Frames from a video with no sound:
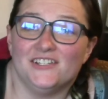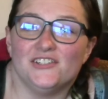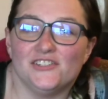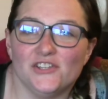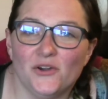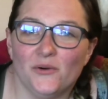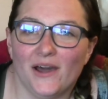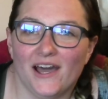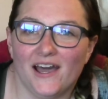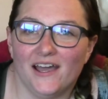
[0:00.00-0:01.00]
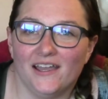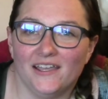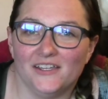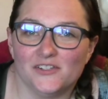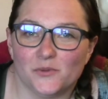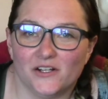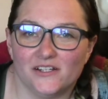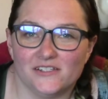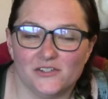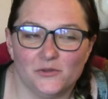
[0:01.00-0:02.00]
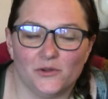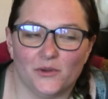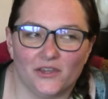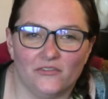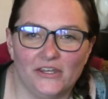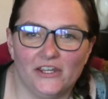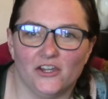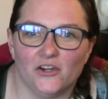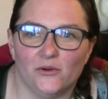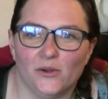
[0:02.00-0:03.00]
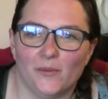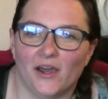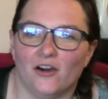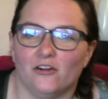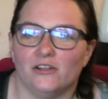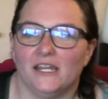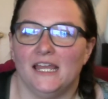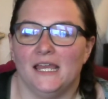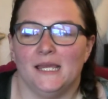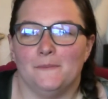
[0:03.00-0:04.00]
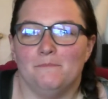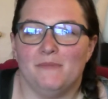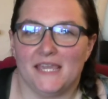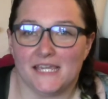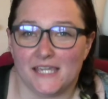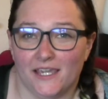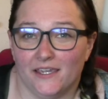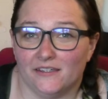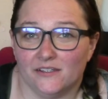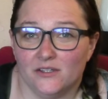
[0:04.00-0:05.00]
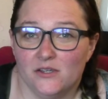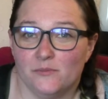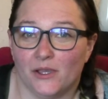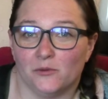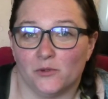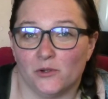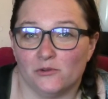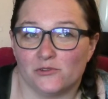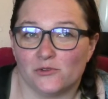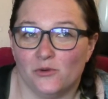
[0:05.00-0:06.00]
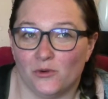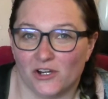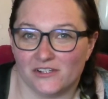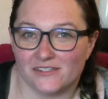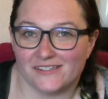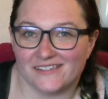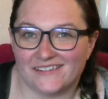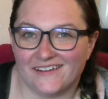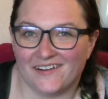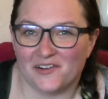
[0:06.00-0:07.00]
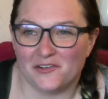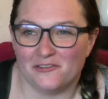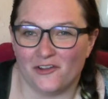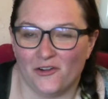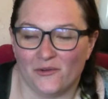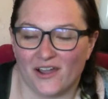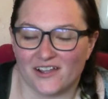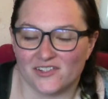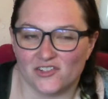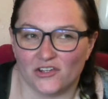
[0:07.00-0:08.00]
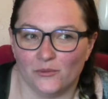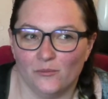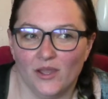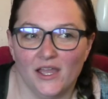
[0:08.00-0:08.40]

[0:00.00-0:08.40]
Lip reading: So I just wanted to do a quick video about making my rose quartz Art Nouveau costume.